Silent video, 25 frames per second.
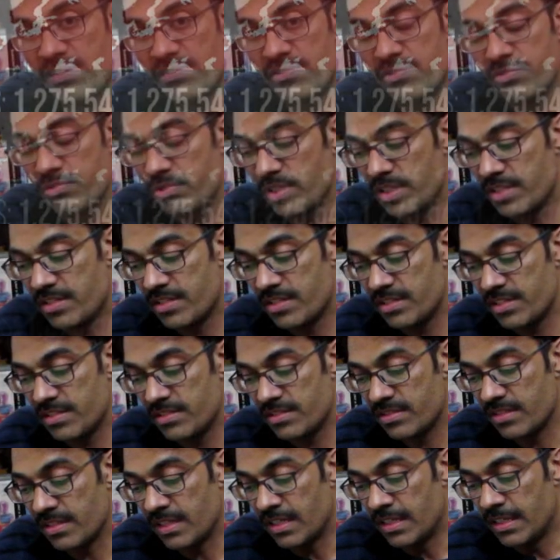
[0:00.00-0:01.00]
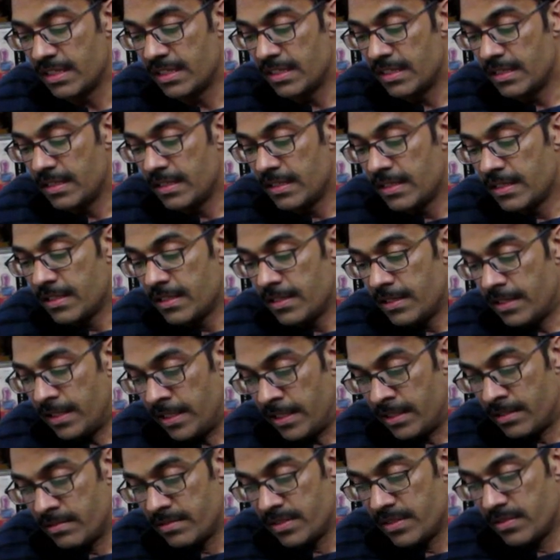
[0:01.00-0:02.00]
to countries
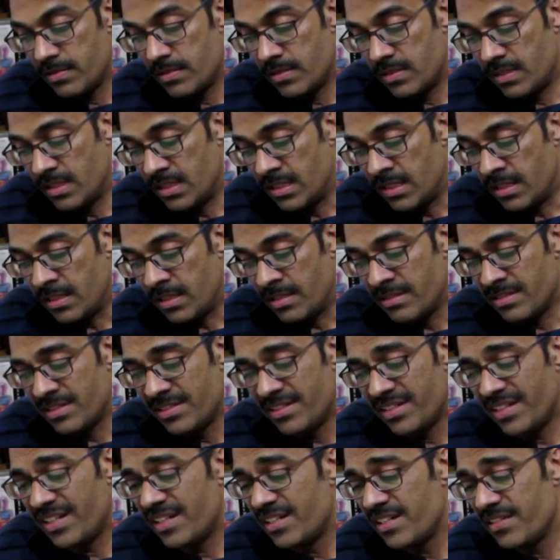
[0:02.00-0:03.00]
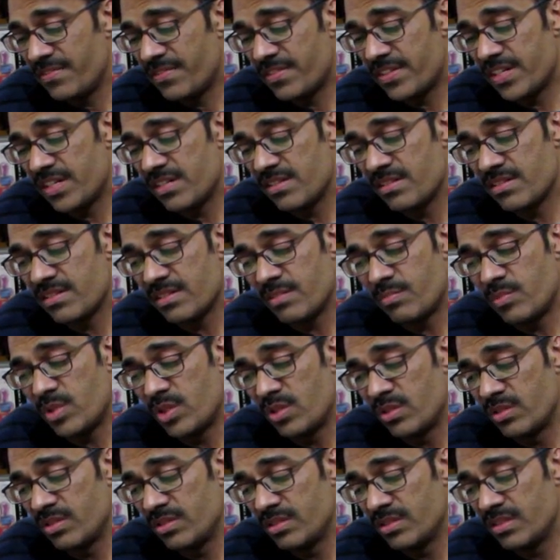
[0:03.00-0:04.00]
and uh, the third difference
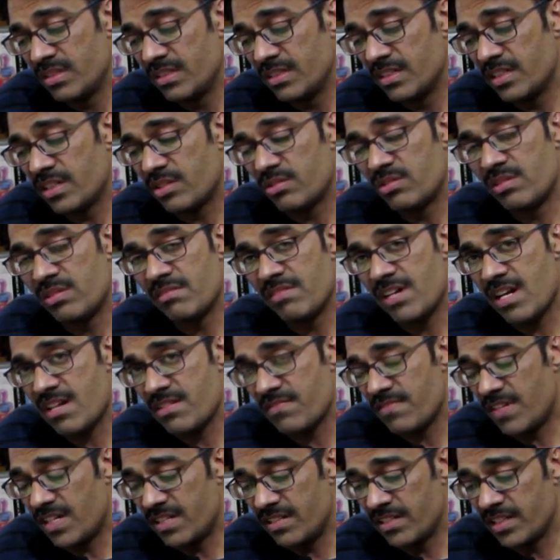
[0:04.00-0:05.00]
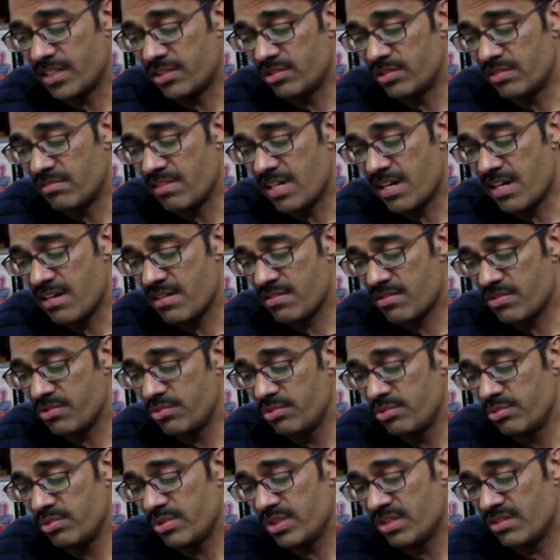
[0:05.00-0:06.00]
among coronavirus 1 and coronavirus
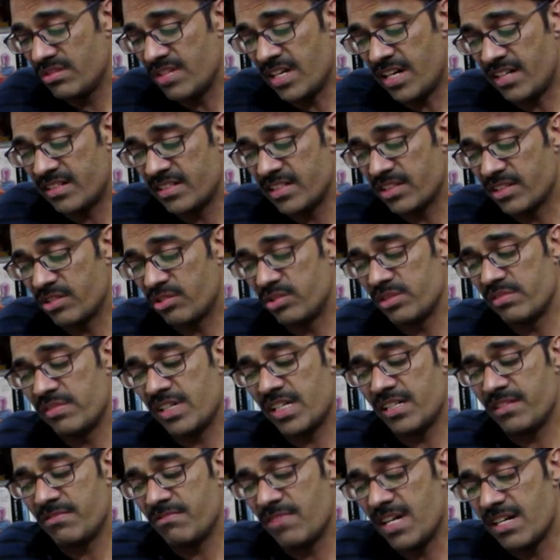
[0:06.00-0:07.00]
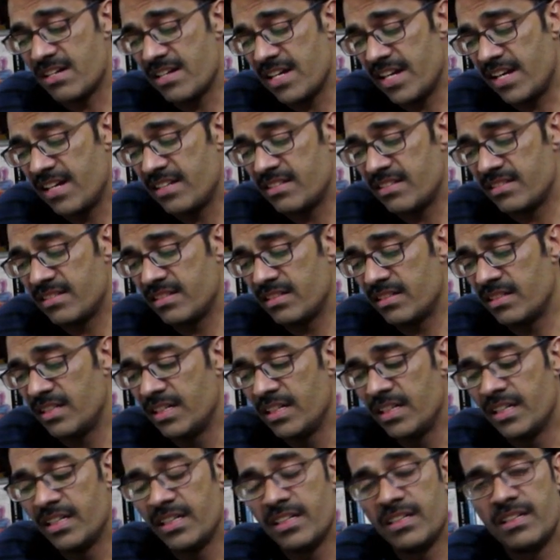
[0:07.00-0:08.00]
2 is that the coronavirus 1 has
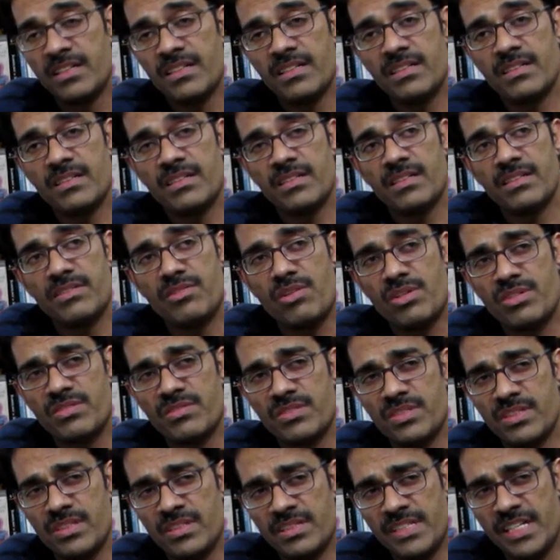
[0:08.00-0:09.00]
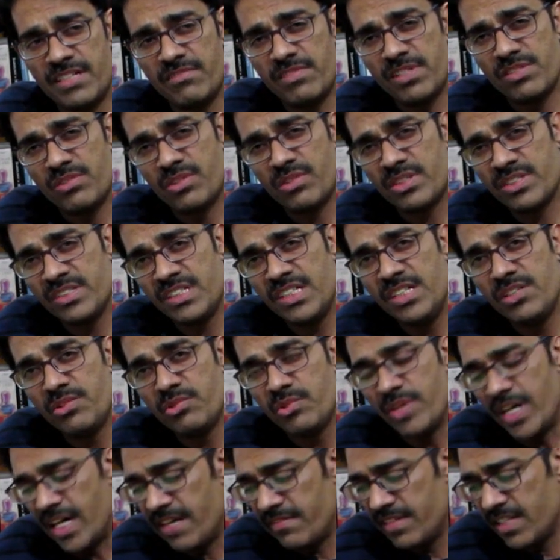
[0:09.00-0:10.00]
uh, not that was not seen to
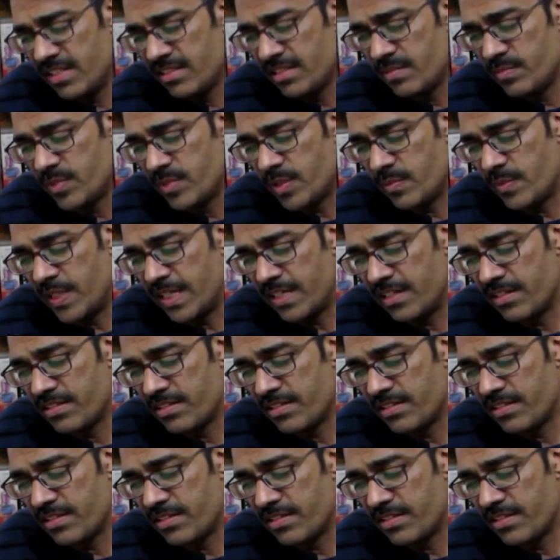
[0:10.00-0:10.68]
have asymptomatic